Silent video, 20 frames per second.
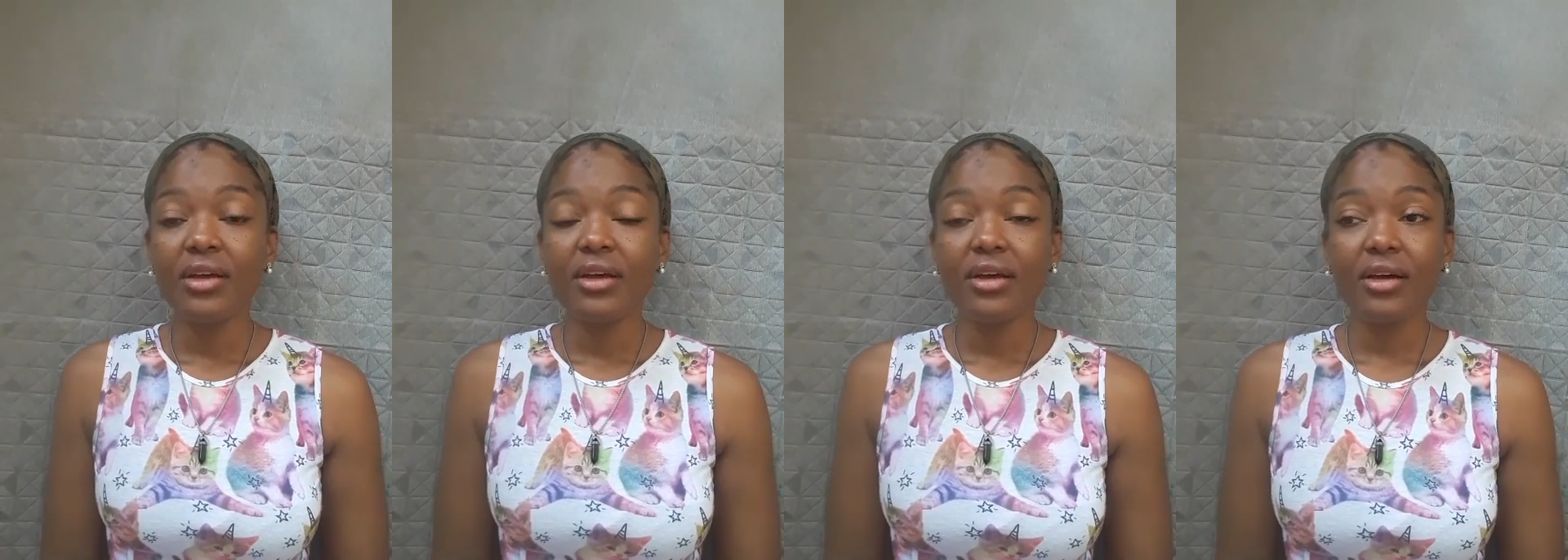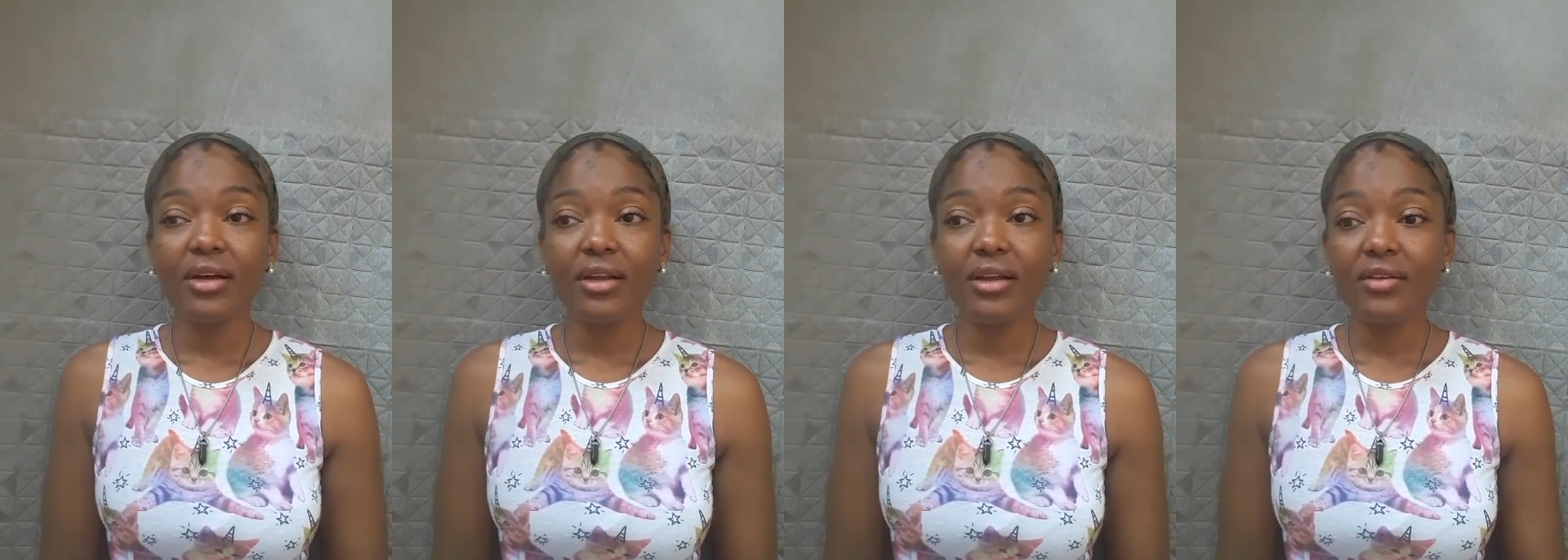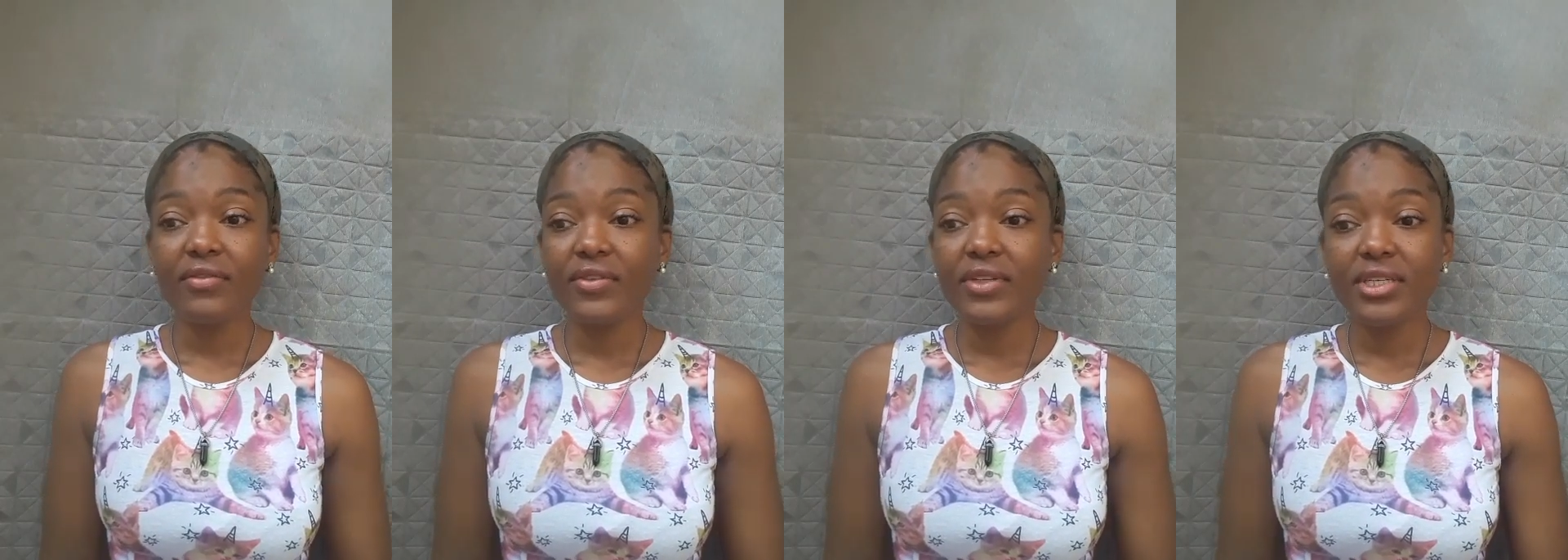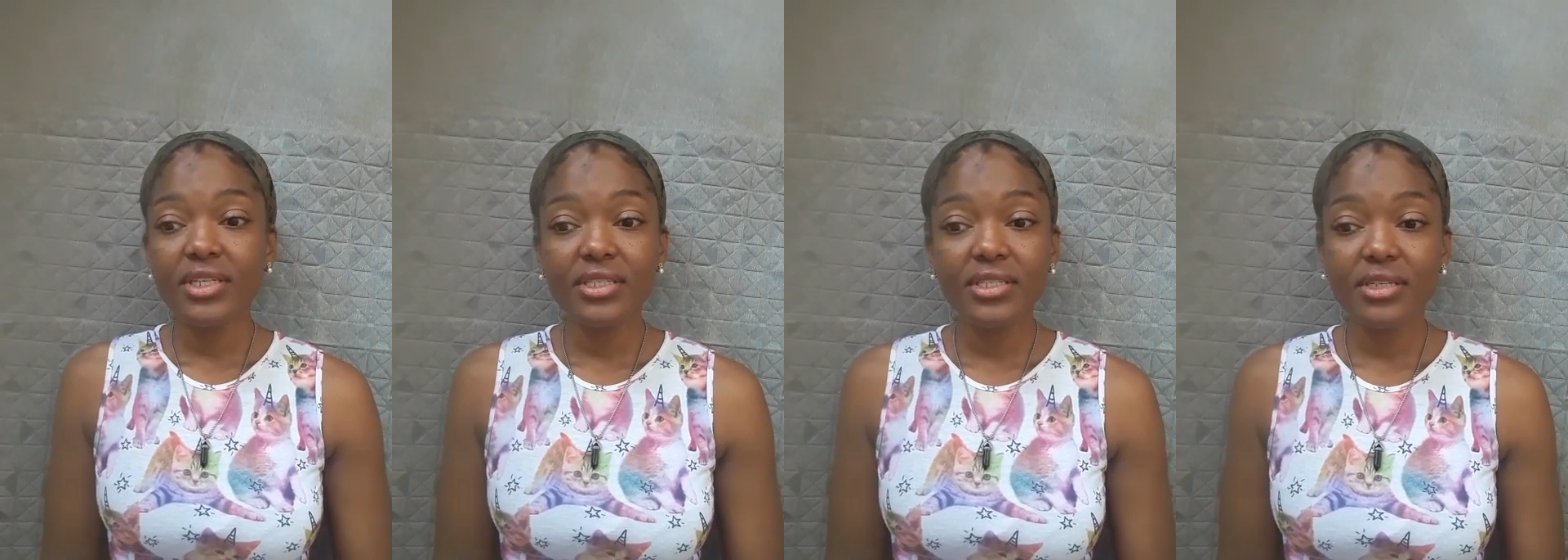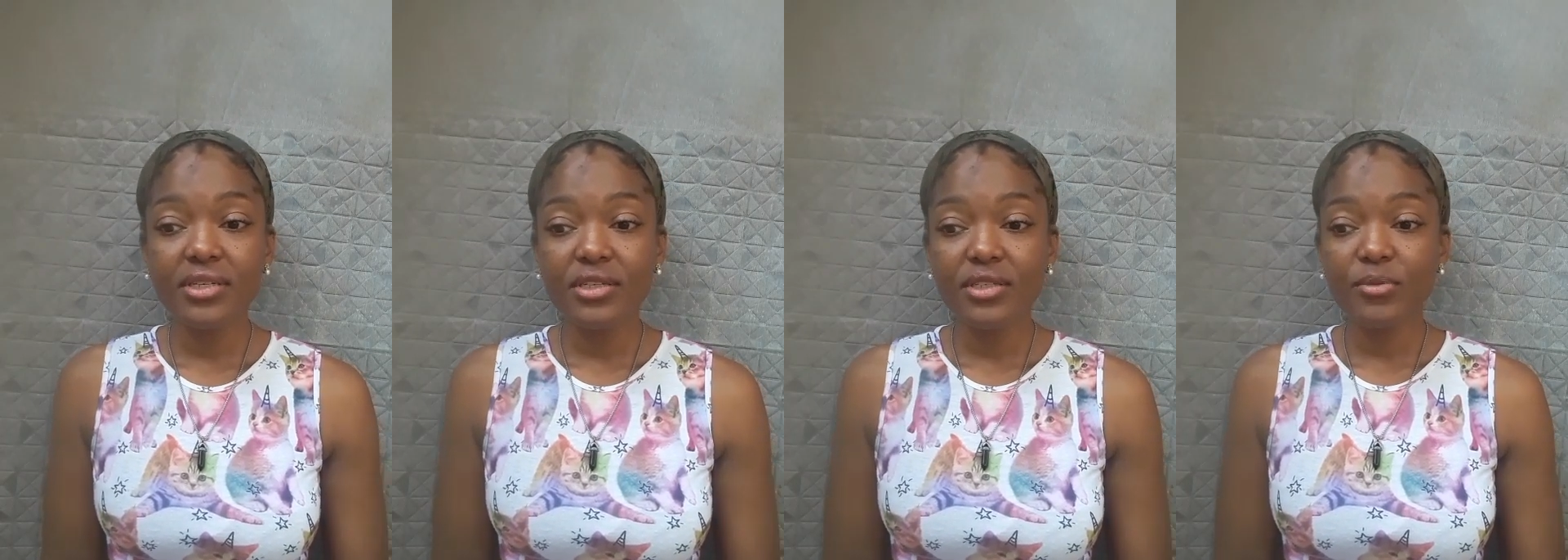all of
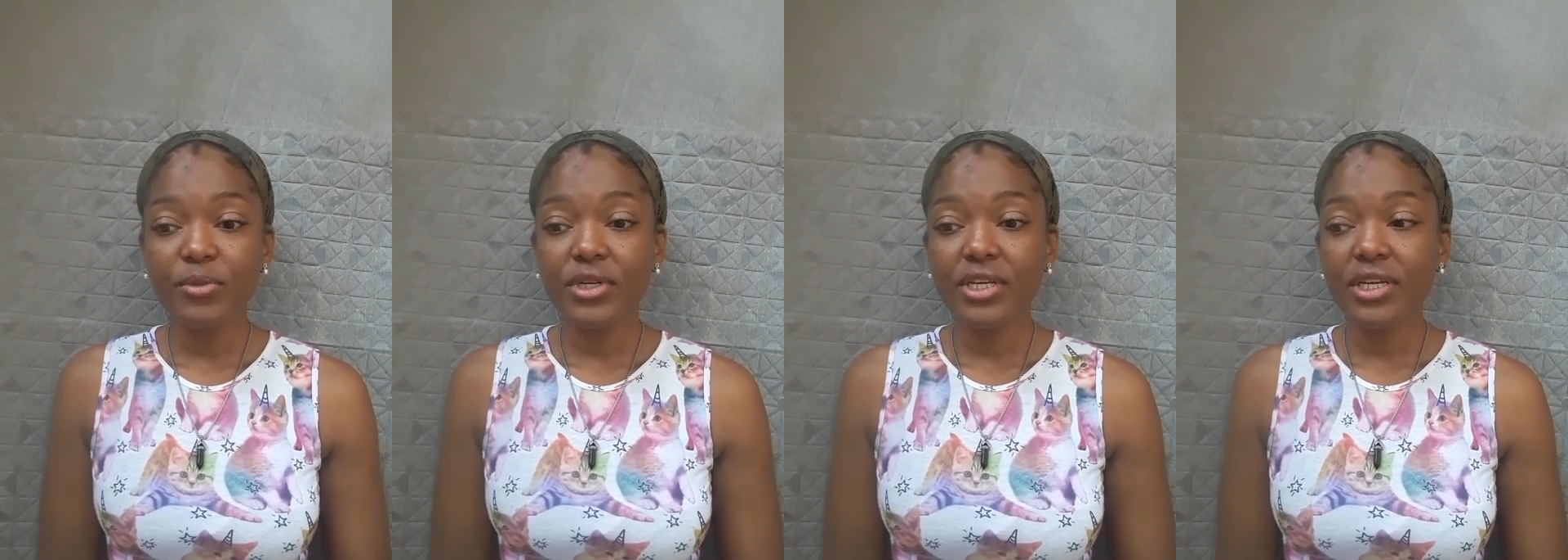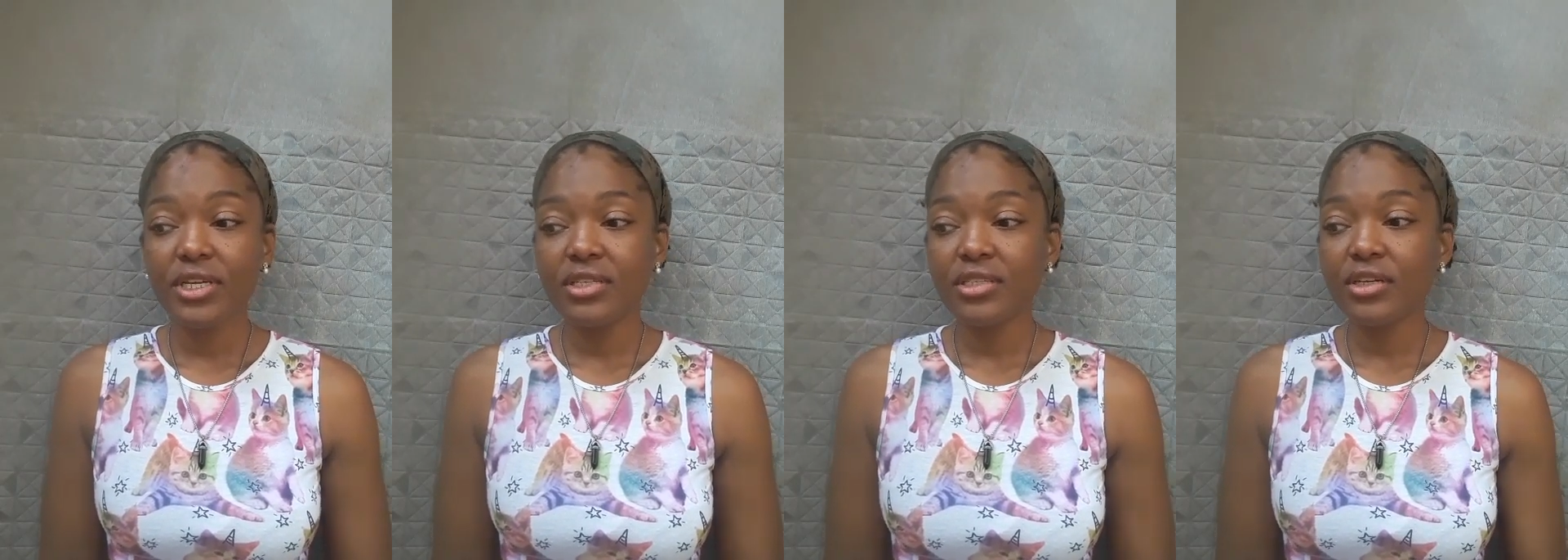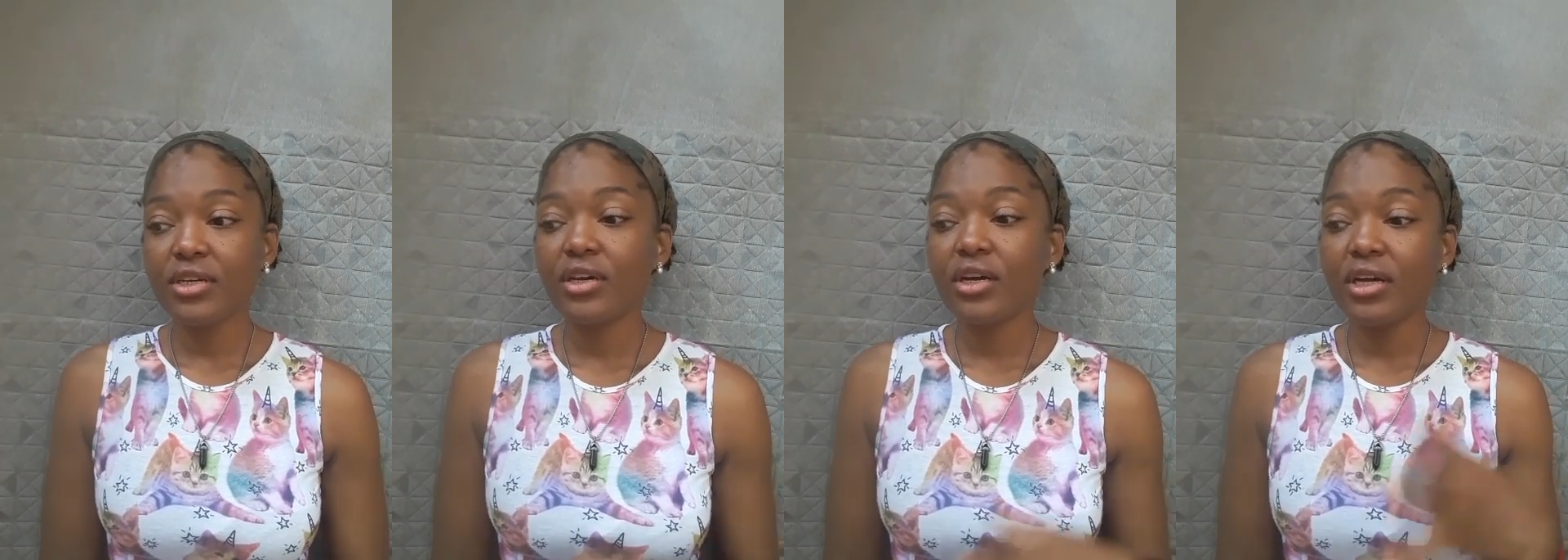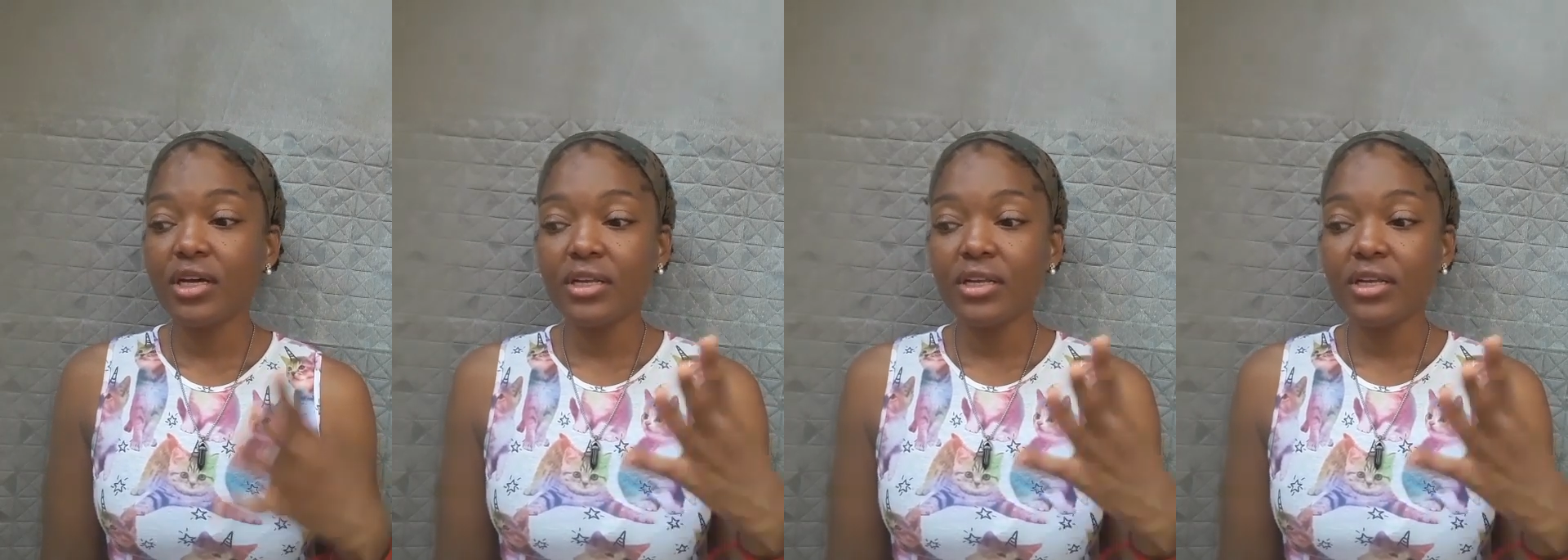these things because you're